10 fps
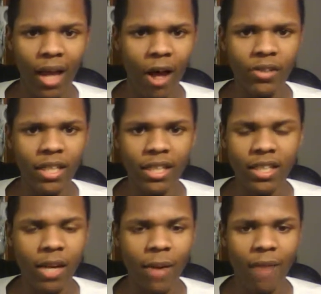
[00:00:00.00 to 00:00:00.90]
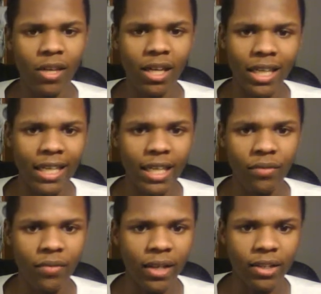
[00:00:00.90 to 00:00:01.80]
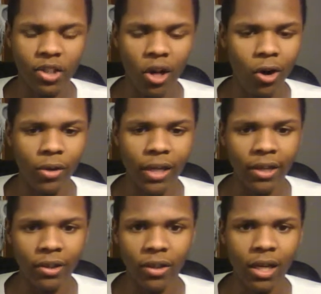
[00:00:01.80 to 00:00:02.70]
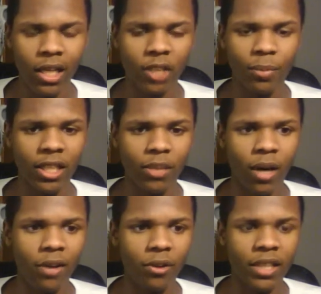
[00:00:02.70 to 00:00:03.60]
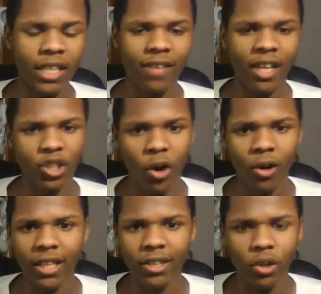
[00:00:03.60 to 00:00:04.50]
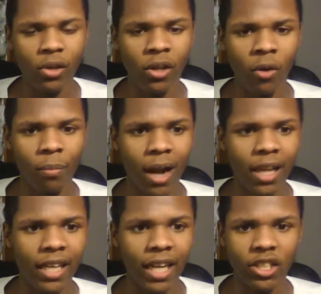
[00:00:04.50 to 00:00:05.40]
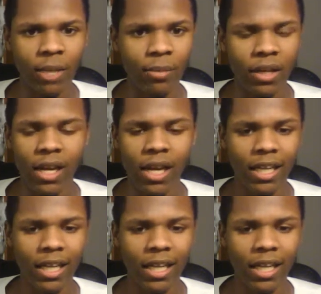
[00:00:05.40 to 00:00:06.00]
I don't see the team having an elite defense the whole year, especially with other teams like Charlotte too, gonna probably get something